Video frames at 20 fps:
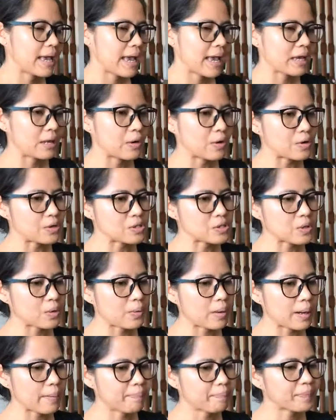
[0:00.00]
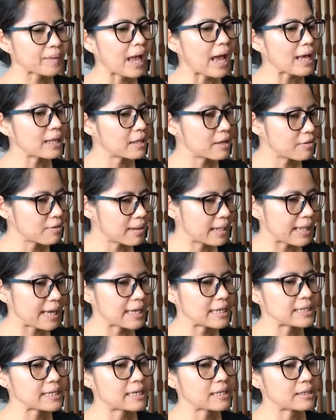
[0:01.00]
and also um, other
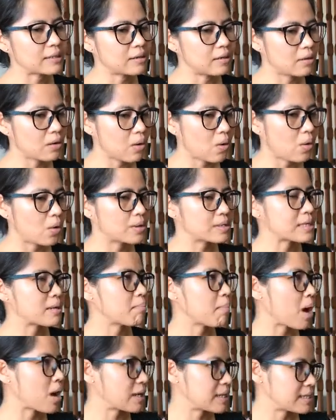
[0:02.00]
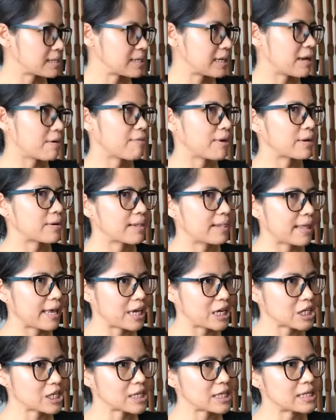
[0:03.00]
related laws and policy and
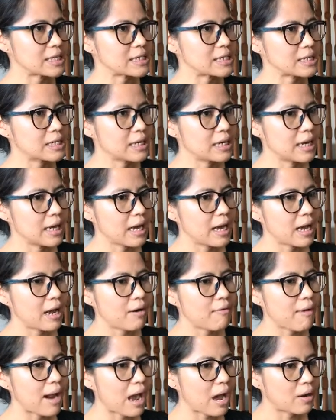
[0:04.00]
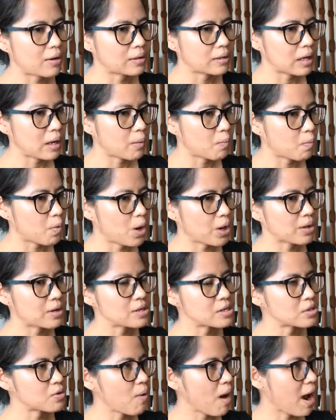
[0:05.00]
regulations around um,
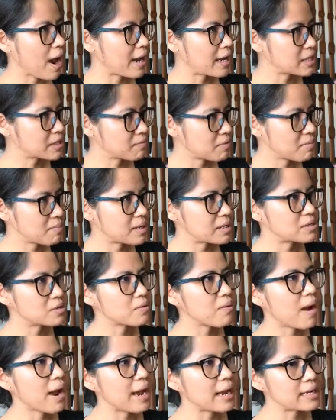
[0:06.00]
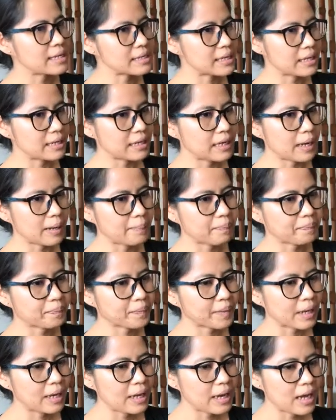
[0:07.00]
workers' rights, women's rights, and um,
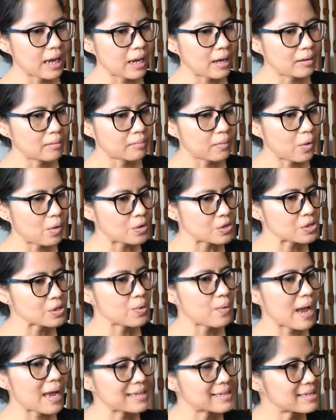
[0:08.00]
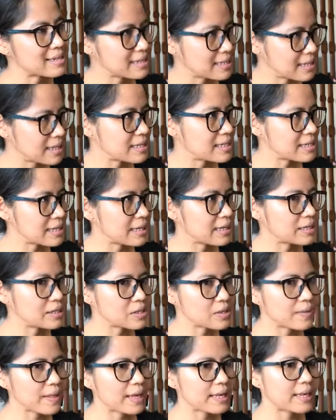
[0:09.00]
um, also as a citizen,
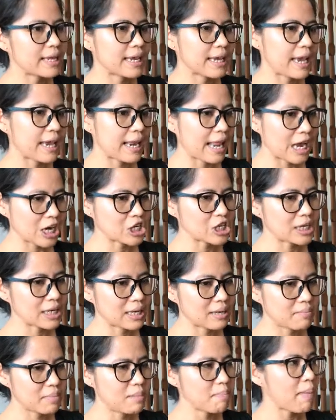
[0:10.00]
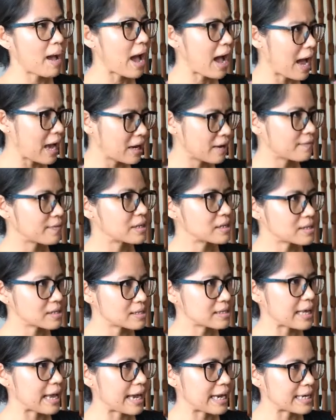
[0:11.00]
so then they can actually be part of the
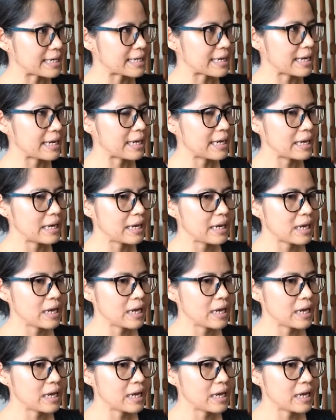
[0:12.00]
society